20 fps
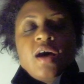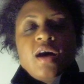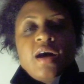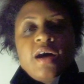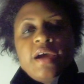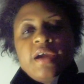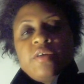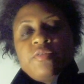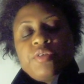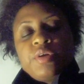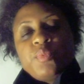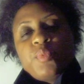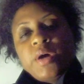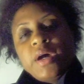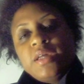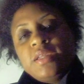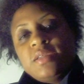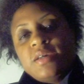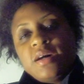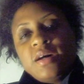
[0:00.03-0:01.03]
Hi
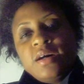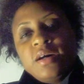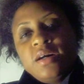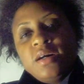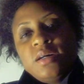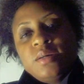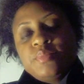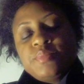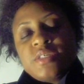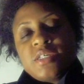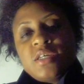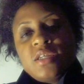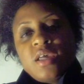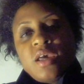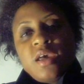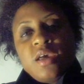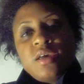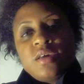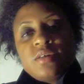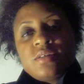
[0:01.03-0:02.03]
everyone, um,
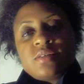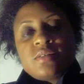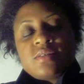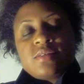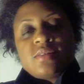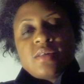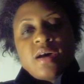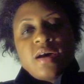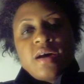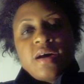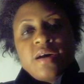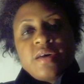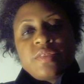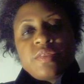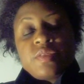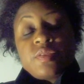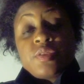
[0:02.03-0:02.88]
today is uh,